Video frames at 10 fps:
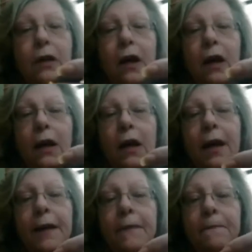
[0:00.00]
All
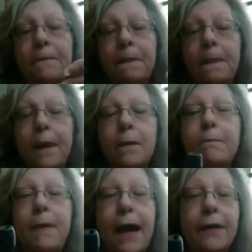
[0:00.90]
right?
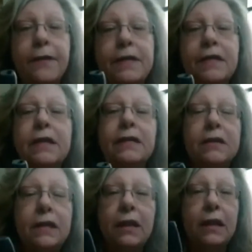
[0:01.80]
Batteries in this
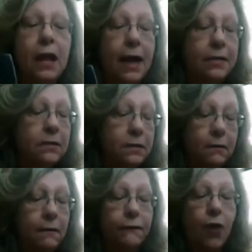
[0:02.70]
thing last
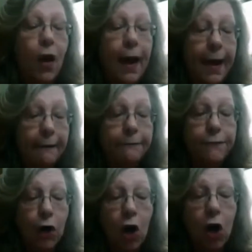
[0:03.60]

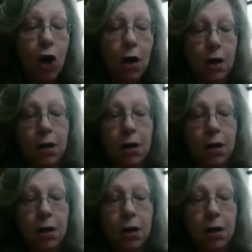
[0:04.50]
forever.